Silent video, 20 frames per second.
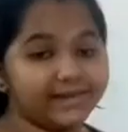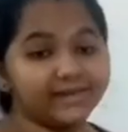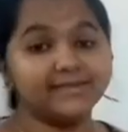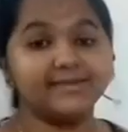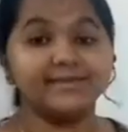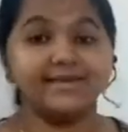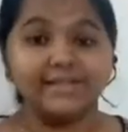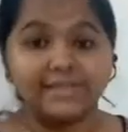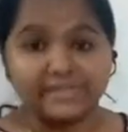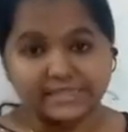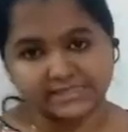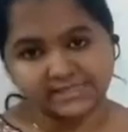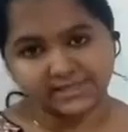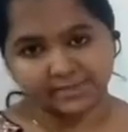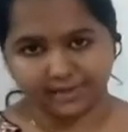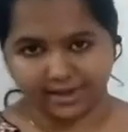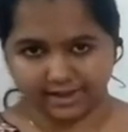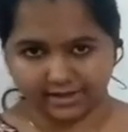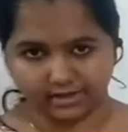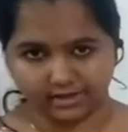kills the
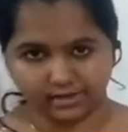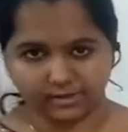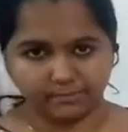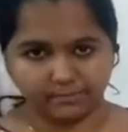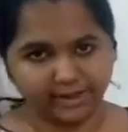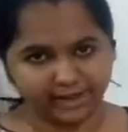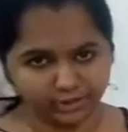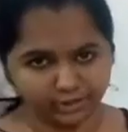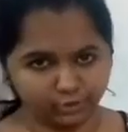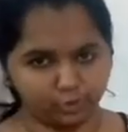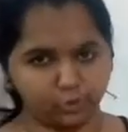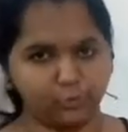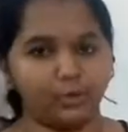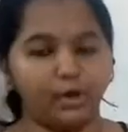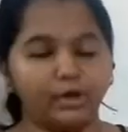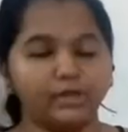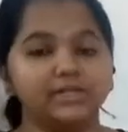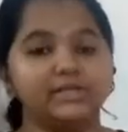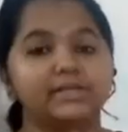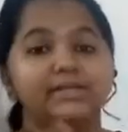microbe
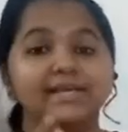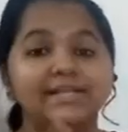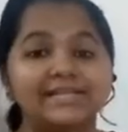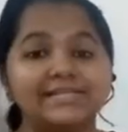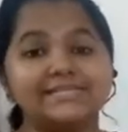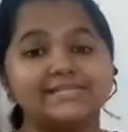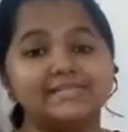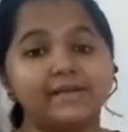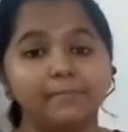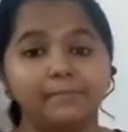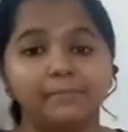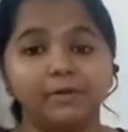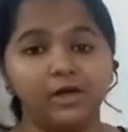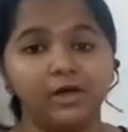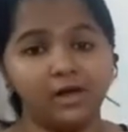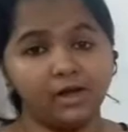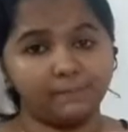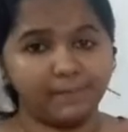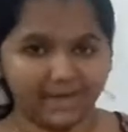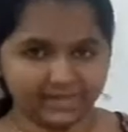or kills the
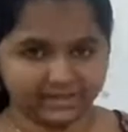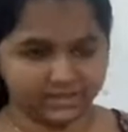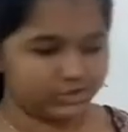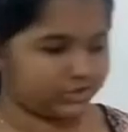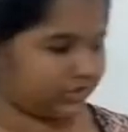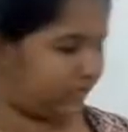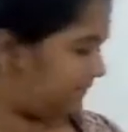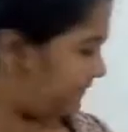pathogen,